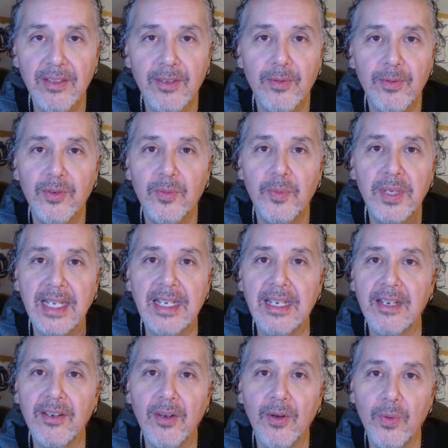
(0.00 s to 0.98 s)
the room, but I
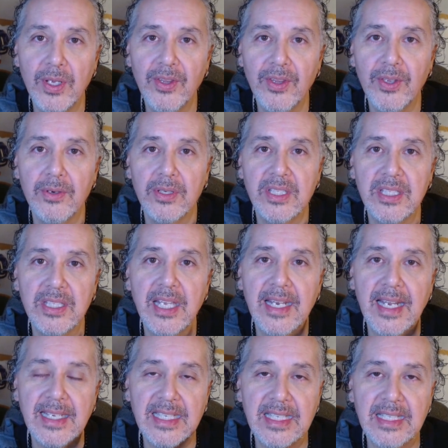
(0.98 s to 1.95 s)
didn't go with her. Instead,
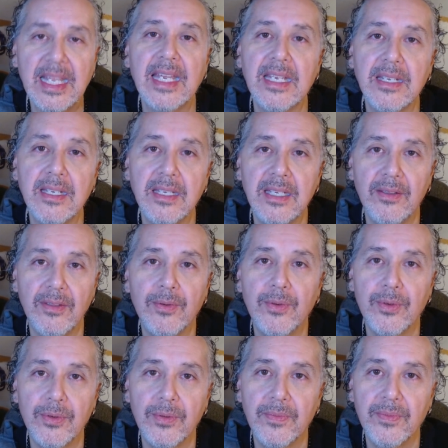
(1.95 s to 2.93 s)
I stayed in the
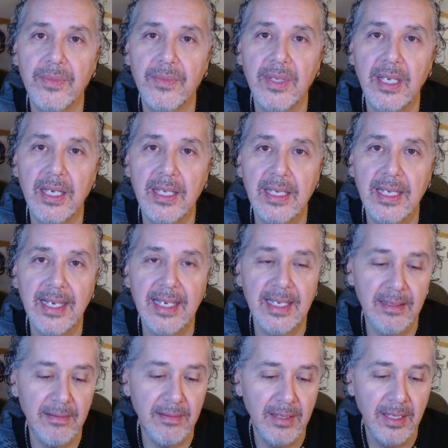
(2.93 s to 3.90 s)
room, and
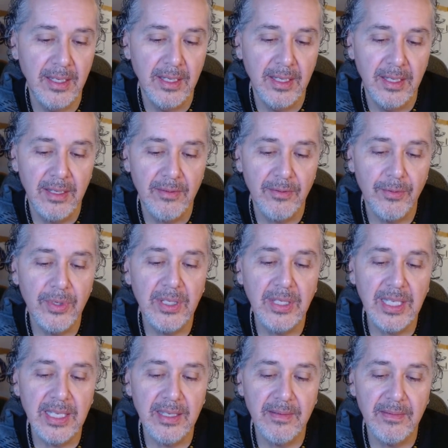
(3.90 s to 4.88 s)
I
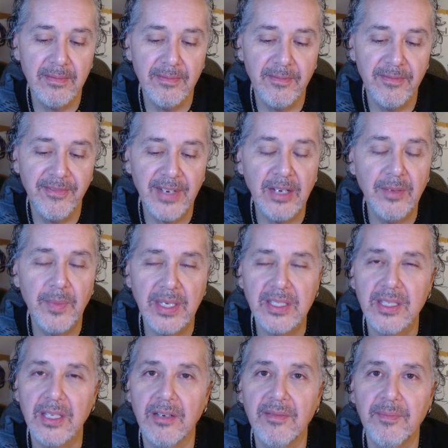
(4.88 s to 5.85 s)
really found
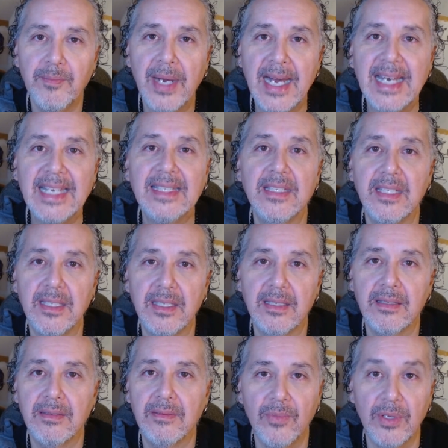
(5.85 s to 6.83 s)
myself
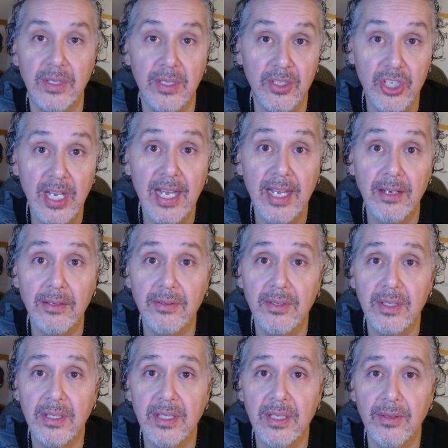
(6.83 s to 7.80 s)
bonding with the
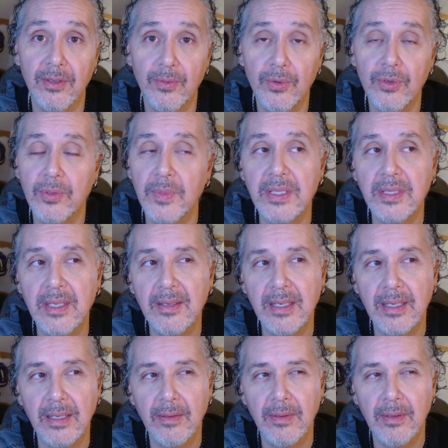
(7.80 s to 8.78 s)
child in the room. And
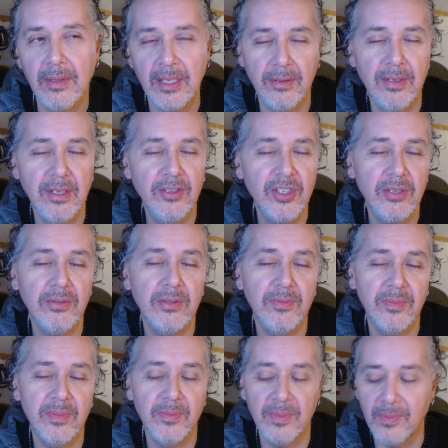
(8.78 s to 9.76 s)
the initial